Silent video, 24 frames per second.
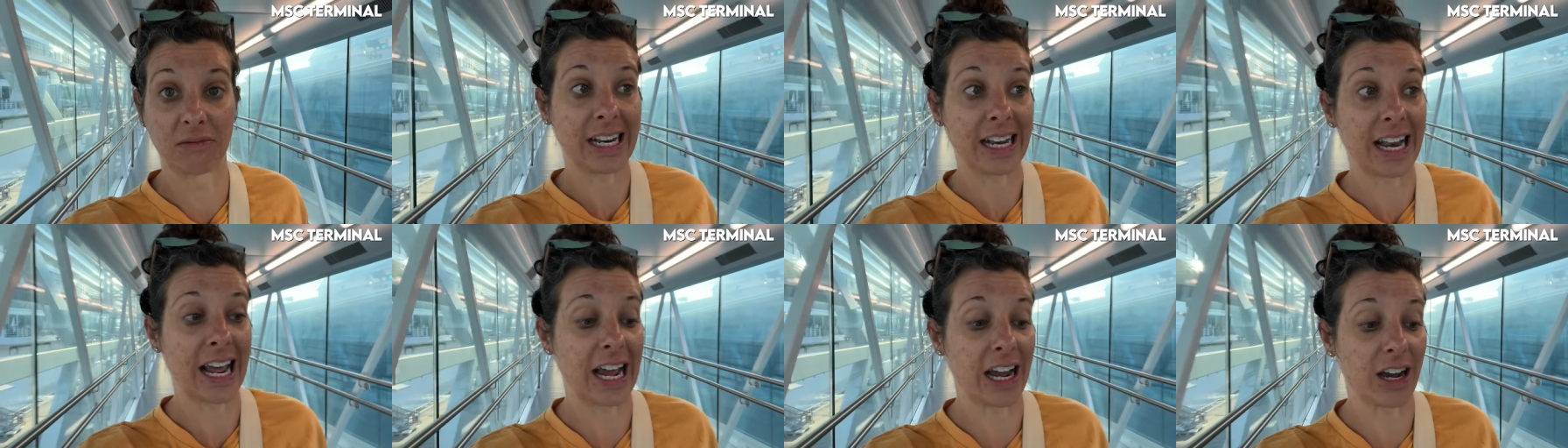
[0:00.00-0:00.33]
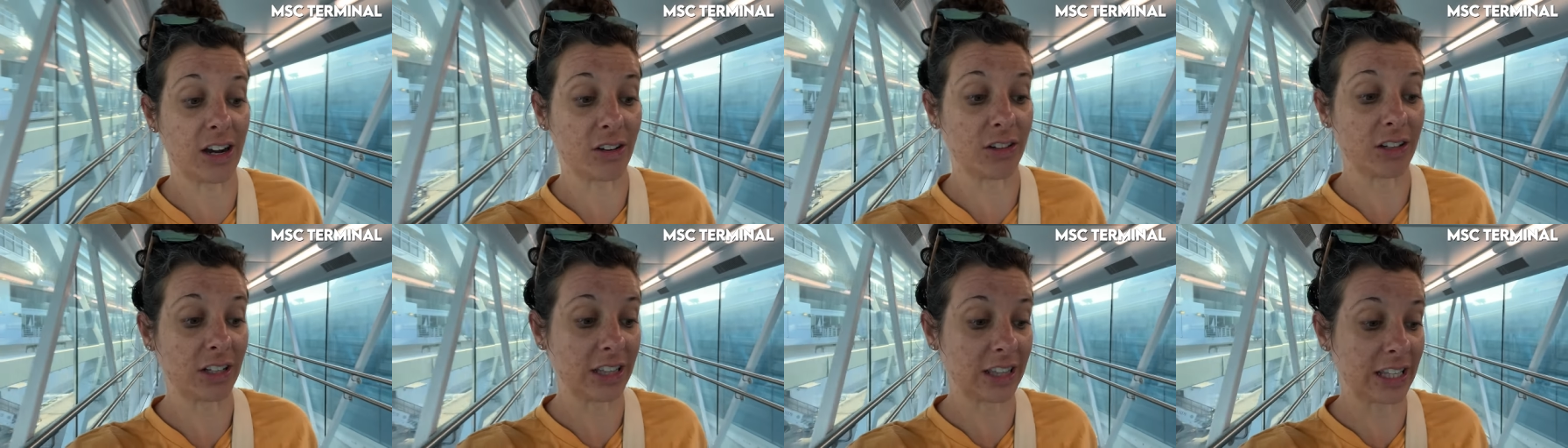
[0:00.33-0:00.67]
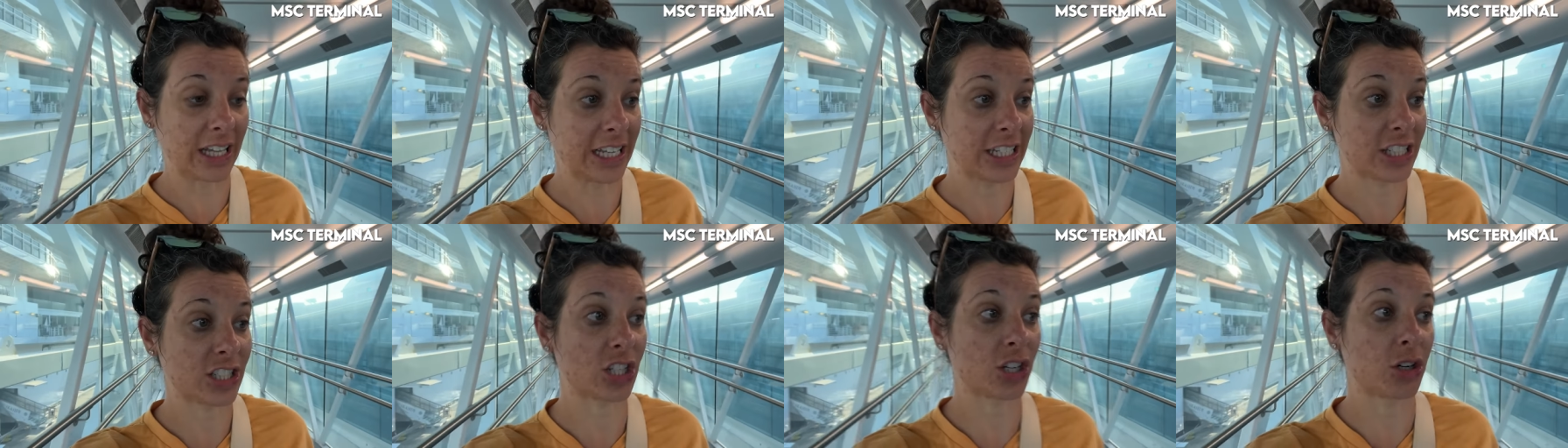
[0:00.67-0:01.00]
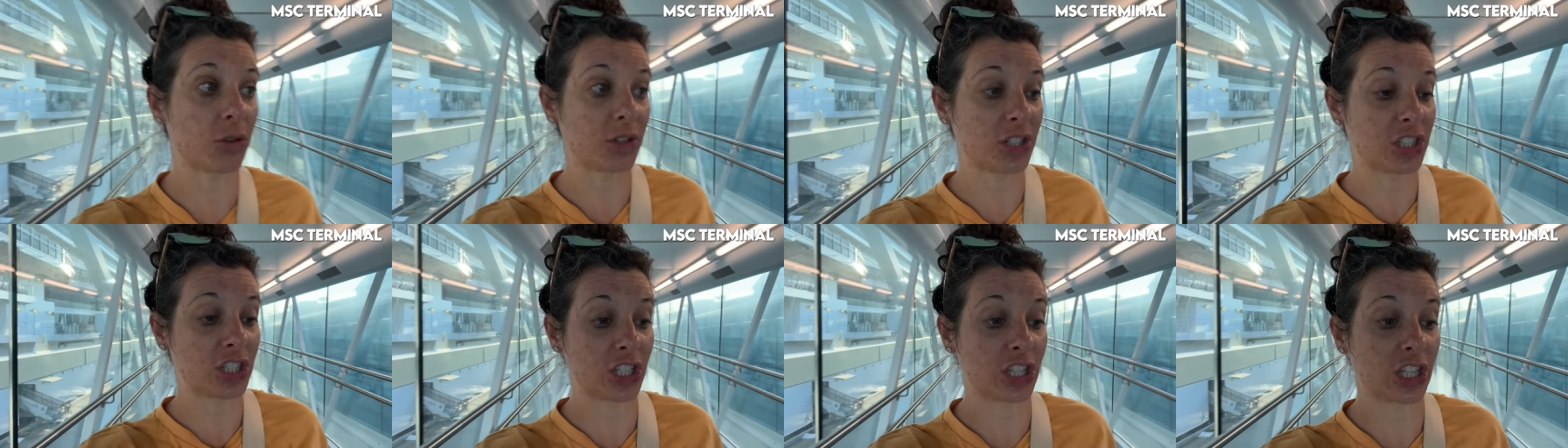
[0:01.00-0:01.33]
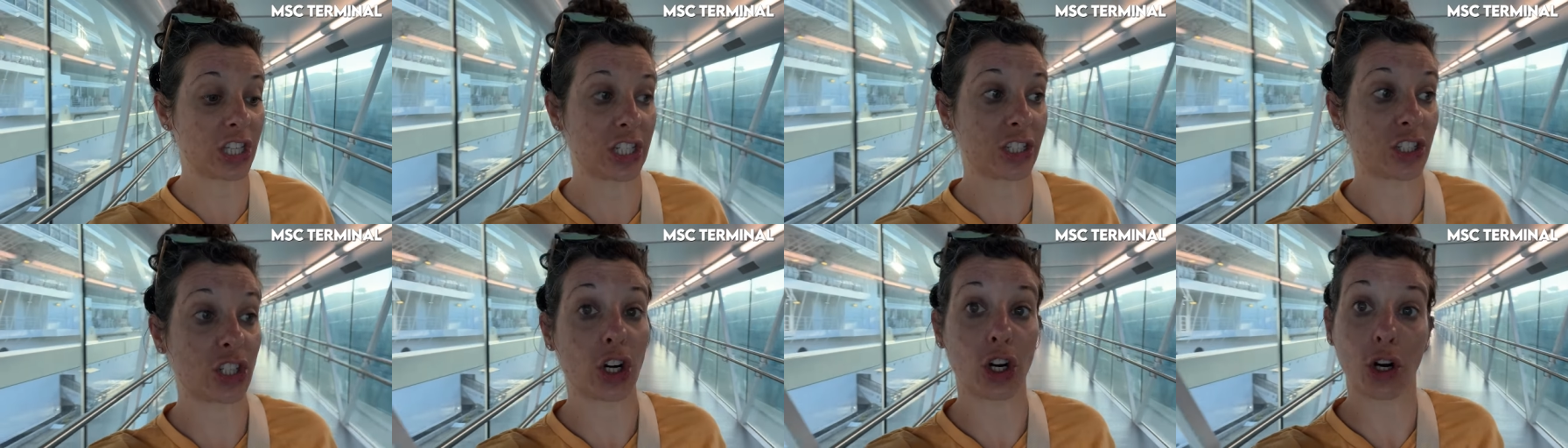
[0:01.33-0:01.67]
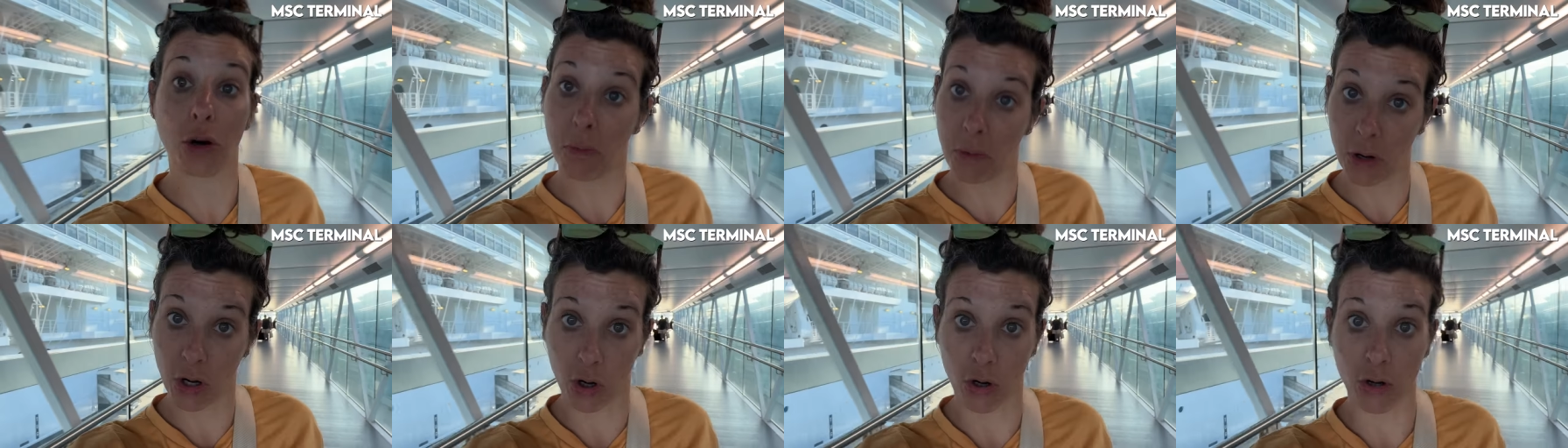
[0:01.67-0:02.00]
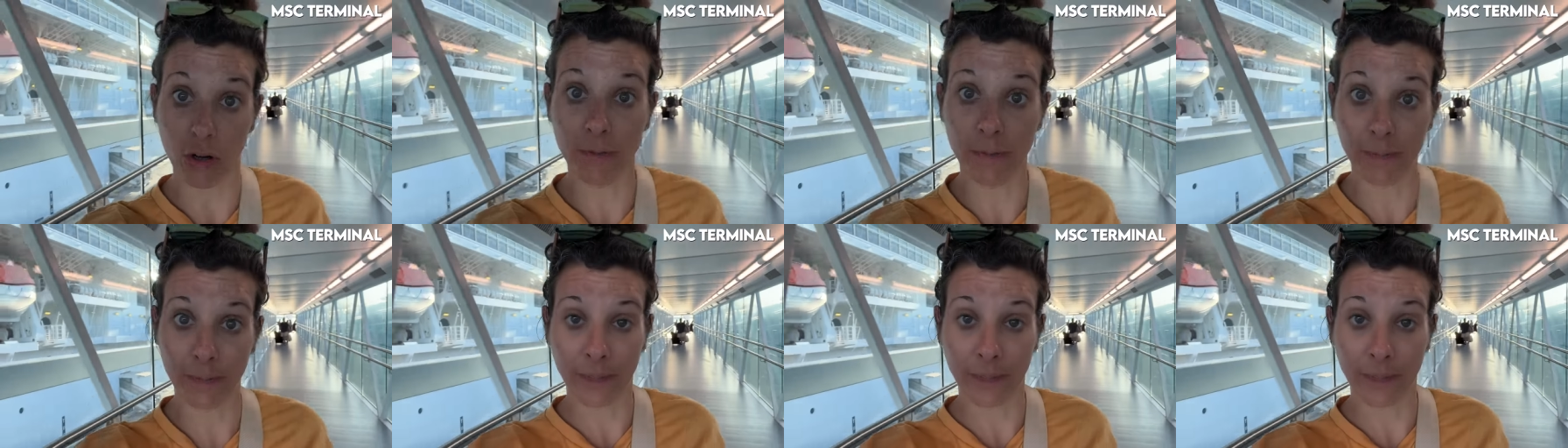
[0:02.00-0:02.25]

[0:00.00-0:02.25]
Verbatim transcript: Now, let's go into the terminal